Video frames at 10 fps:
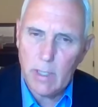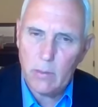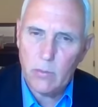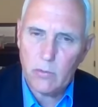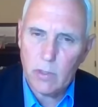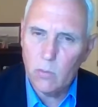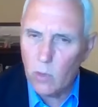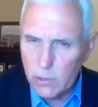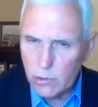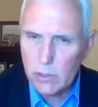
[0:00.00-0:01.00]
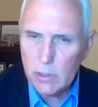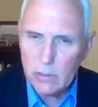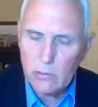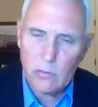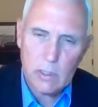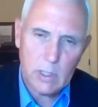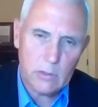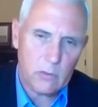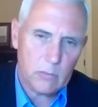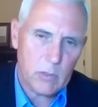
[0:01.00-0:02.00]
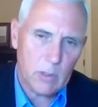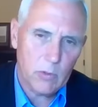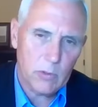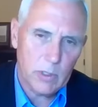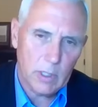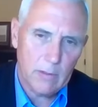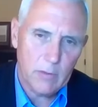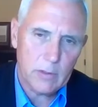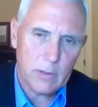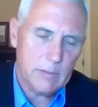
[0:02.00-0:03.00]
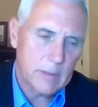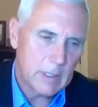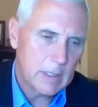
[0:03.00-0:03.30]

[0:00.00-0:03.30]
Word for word: I was in Washington, D.C. on September the 11th. I,